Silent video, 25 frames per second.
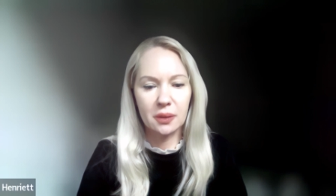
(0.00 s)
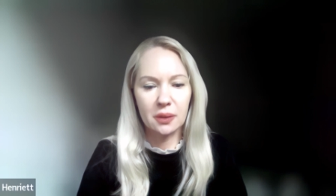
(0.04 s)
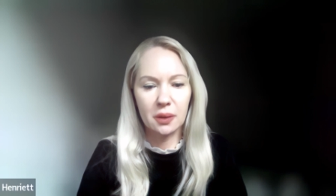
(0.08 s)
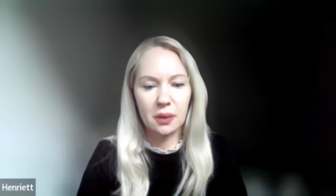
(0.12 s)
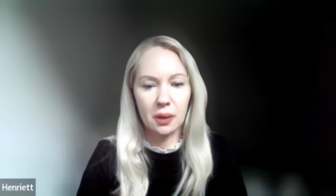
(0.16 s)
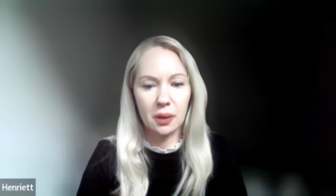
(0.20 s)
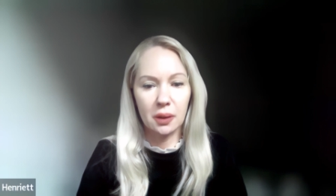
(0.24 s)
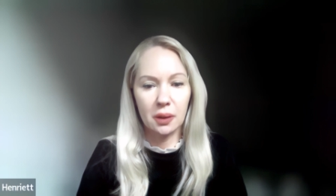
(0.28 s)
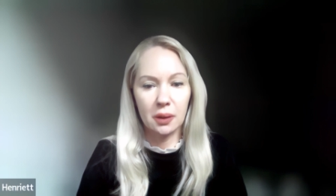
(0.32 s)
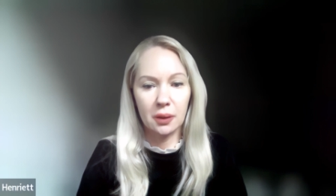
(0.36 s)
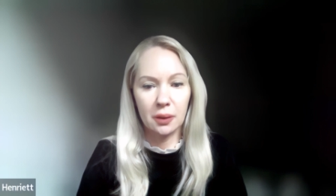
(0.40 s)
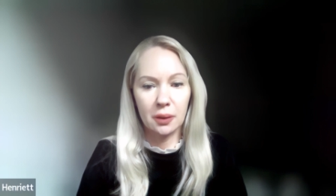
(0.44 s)

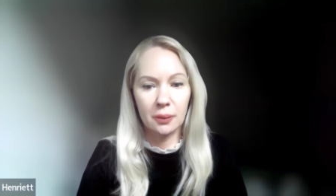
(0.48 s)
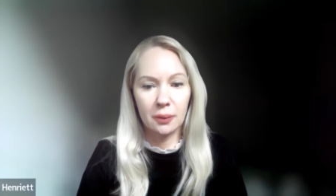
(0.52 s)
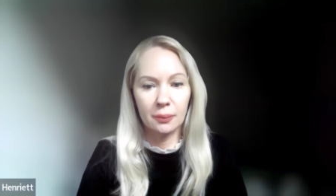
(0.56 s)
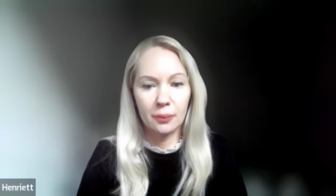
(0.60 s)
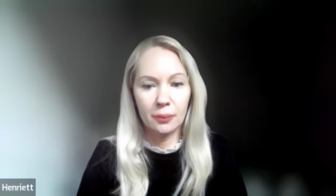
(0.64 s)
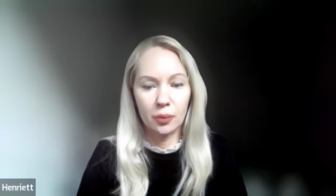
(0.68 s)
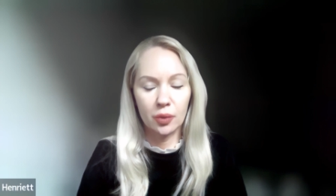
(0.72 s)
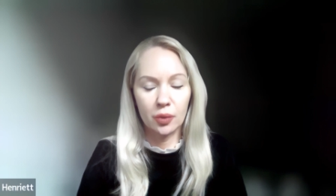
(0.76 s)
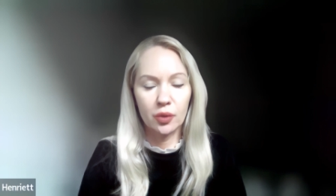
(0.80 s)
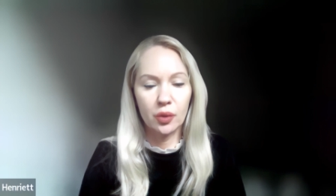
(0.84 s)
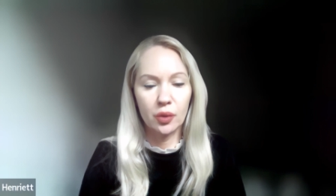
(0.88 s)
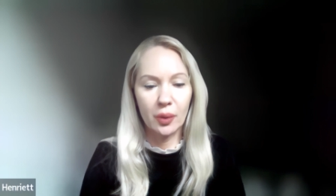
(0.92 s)
Um,
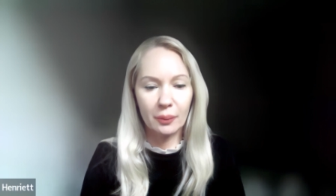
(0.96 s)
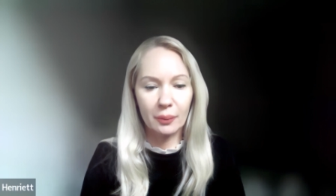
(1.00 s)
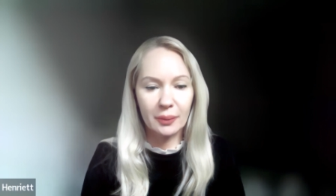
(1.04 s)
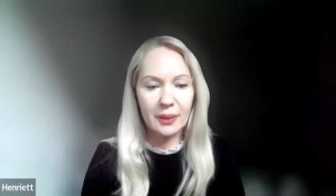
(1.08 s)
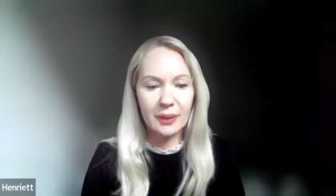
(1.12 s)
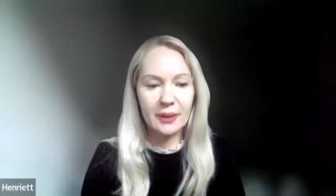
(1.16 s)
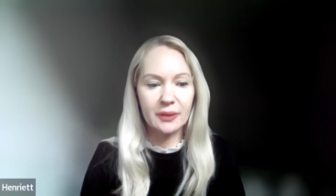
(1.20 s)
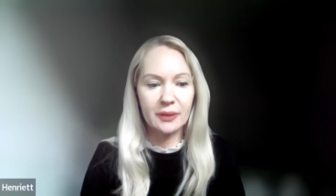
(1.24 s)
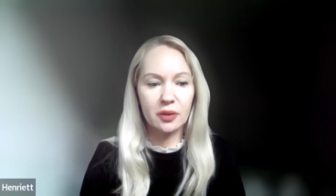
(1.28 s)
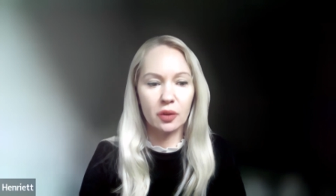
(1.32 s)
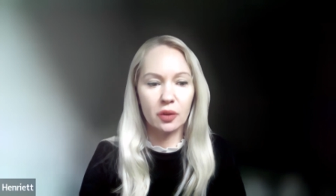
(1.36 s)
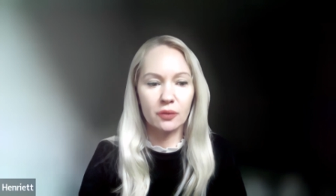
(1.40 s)
although I'm
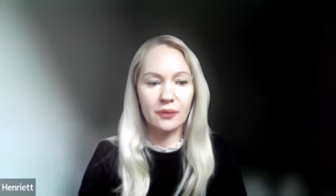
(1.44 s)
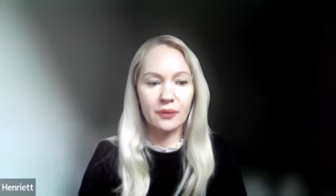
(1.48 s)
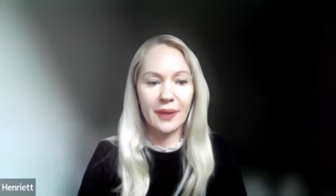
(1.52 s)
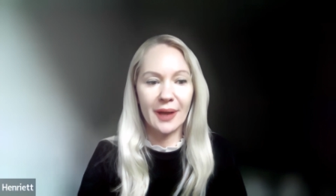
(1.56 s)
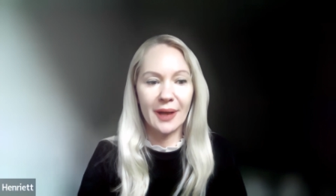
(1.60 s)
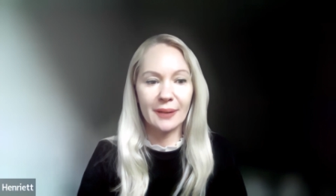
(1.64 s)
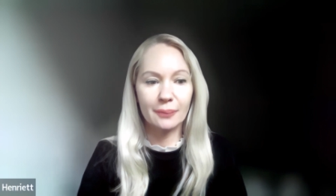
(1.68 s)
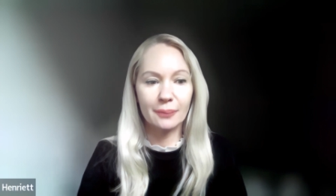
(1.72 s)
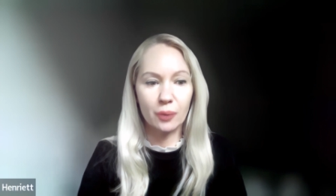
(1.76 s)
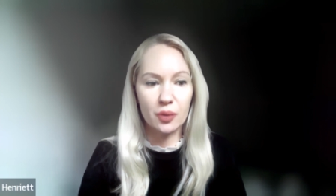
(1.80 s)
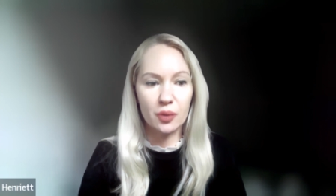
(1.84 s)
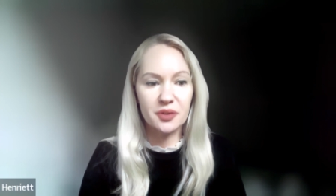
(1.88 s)
guilty of
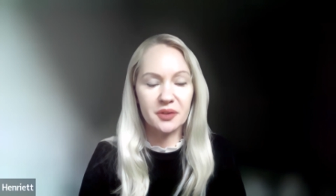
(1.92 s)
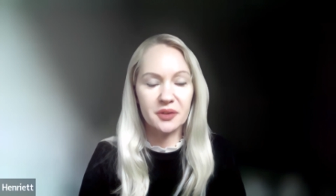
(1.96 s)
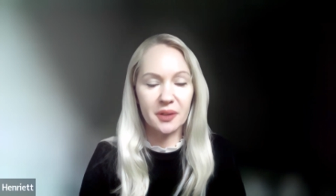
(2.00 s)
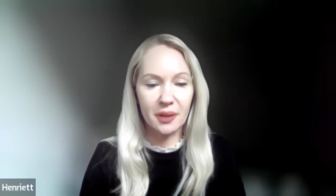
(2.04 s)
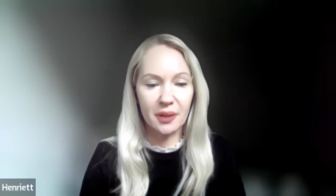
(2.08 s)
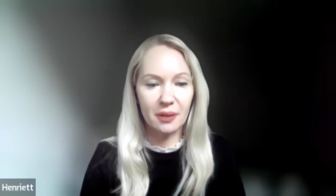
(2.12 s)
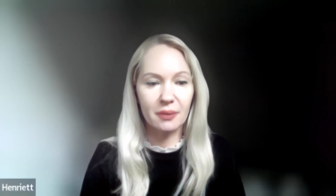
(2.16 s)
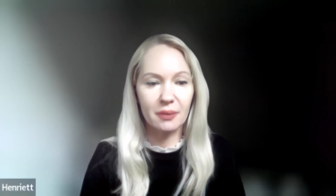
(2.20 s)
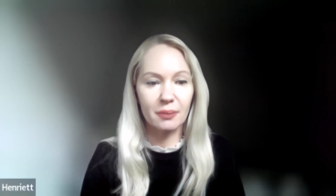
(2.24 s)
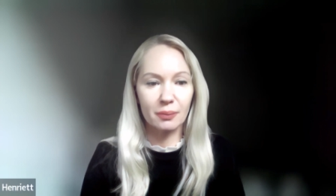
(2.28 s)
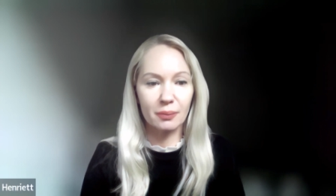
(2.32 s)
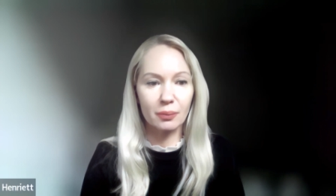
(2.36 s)
not
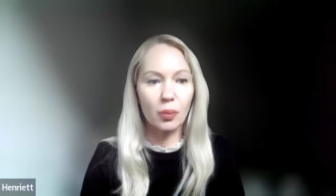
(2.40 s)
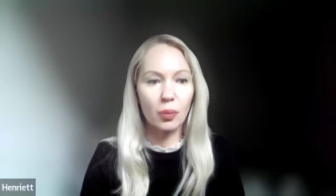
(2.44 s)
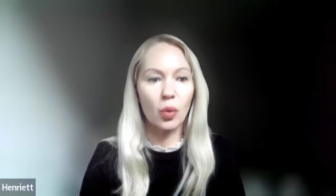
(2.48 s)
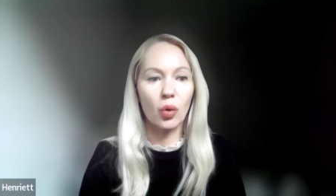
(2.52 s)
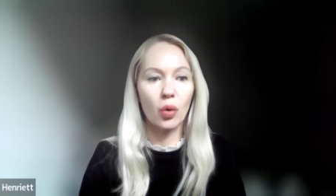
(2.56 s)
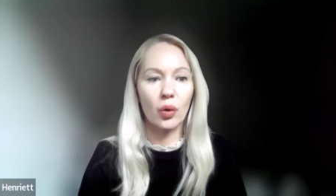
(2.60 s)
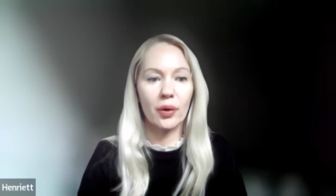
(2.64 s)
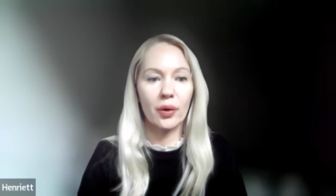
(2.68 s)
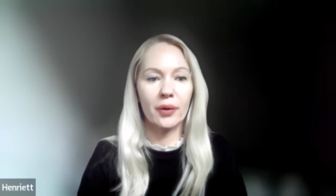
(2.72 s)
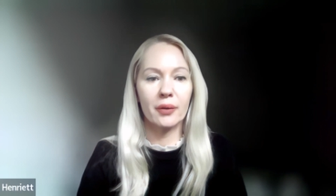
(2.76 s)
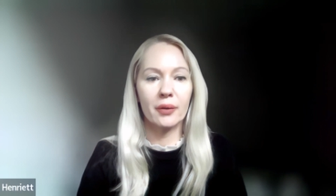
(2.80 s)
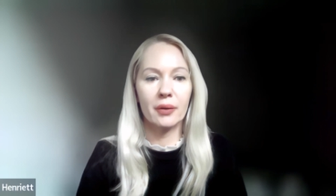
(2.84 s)
posting
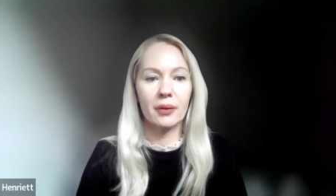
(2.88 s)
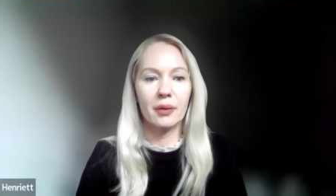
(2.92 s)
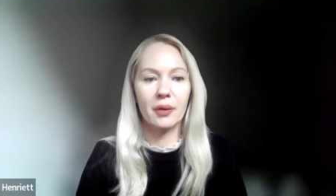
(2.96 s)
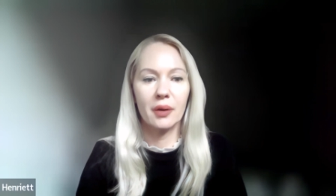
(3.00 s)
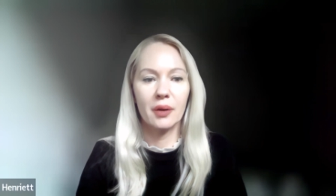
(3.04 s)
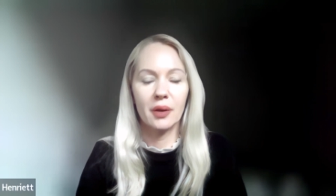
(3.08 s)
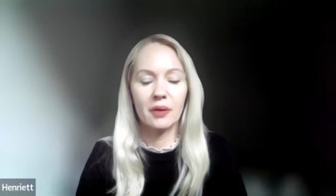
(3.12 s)
more